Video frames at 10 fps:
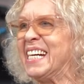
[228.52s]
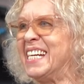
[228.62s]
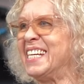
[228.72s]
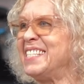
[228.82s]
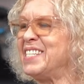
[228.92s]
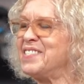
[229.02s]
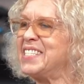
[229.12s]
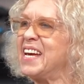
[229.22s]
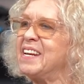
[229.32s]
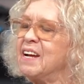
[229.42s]
you
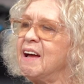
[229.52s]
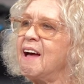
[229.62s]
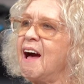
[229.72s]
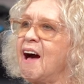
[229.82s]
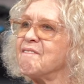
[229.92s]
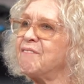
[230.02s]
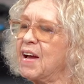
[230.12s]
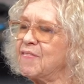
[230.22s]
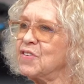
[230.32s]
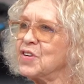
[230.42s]
said,
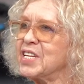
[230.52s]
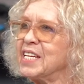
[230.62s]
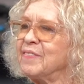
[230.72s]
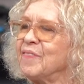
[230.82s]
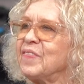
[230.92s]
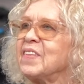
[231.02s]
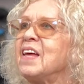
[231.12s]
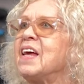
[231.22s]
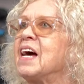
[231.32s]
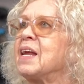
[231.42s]
5:30,
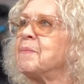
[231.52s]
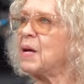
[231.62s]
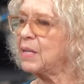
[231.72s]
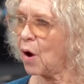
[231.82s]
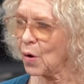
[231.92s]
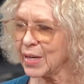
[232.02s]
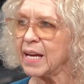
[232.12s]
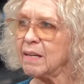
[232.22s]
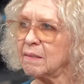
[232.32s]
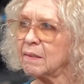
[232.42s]
and I'm like,
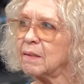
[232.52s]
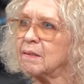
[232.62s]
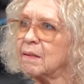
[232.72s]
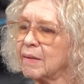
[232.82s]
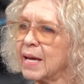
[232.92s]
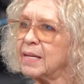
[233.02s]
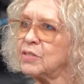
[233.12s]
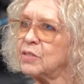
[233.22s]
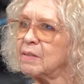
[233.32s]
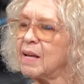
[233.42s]
"Okay,
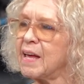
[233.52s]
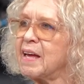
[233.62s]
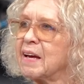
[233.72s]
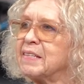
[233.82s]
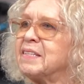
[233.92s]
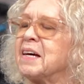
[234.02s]
okay," and.